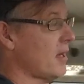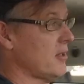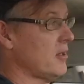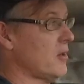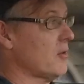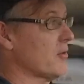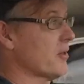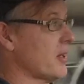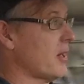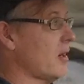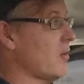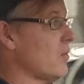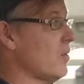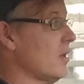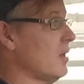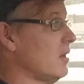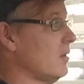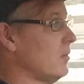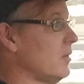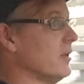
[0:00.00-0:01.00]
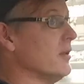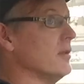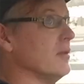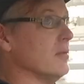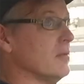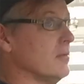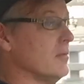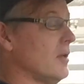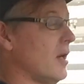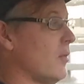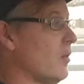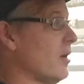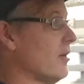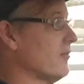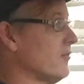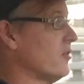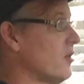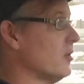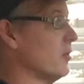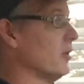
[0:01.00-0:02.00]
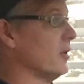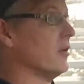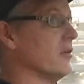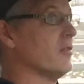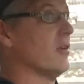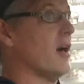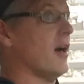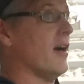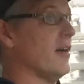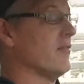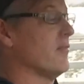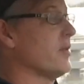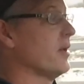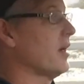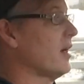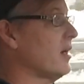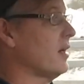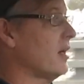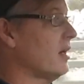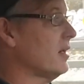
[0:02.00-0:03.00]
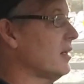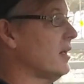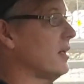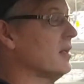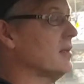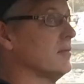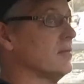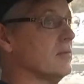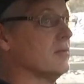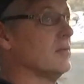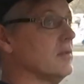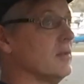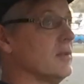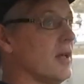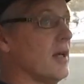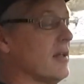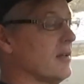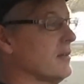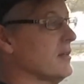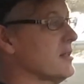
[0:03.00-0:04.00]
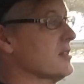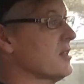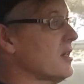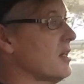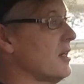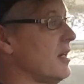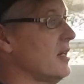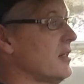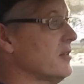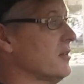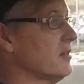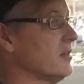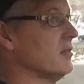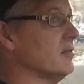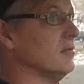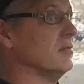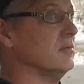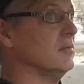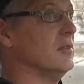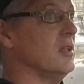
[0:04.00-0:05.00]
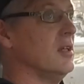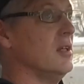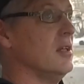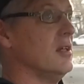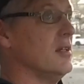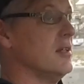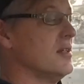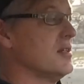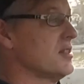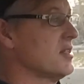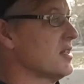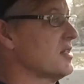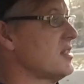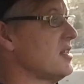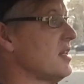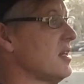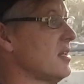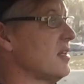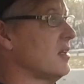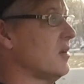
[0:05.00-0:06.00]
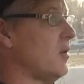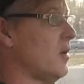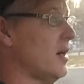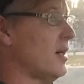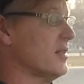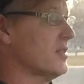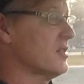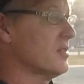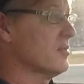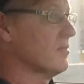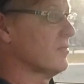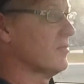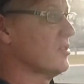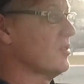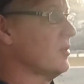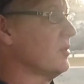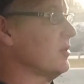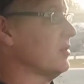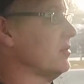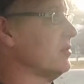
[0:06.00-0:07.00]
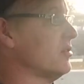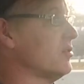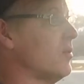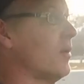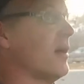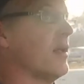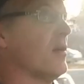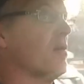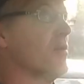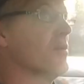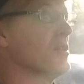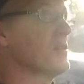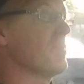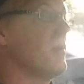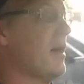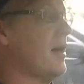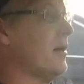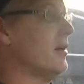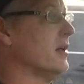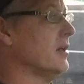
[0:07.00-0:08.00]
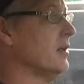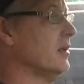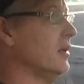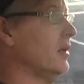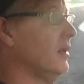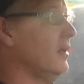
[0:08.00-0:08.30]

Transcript: I know that I will when I want 4-wheel drive, but it's got 160 kilowatts, 220 horsepower,